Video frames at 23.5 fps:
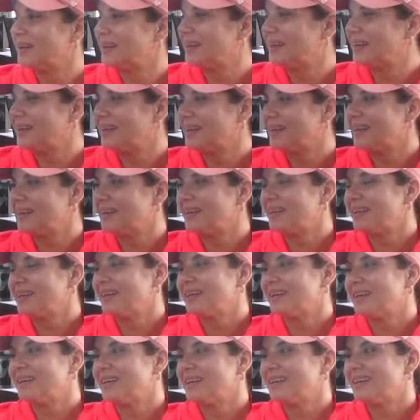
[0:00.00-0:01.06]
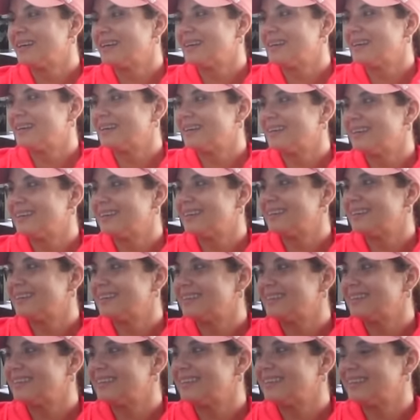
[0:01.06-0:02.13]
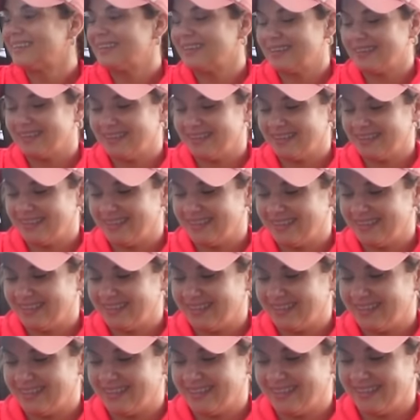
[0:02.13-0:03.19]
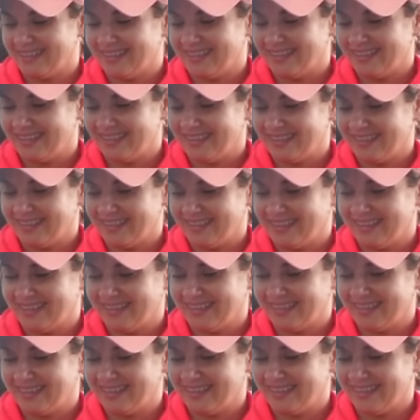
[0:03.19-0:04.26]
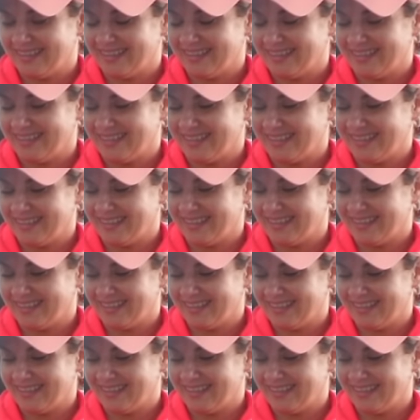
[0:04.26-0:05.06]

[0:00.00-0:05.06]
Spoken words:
[no speech]